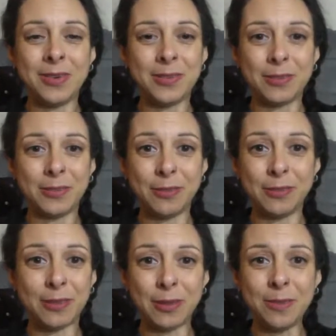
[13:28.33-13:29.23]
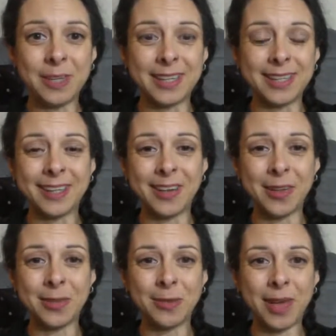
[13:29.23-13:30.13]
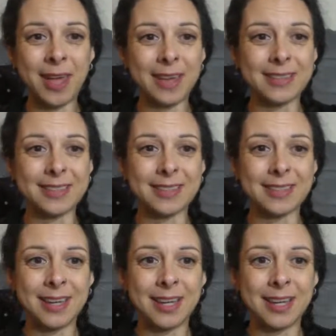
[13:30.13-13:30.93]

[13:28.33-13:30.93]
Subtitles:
fulfillment in all the ways.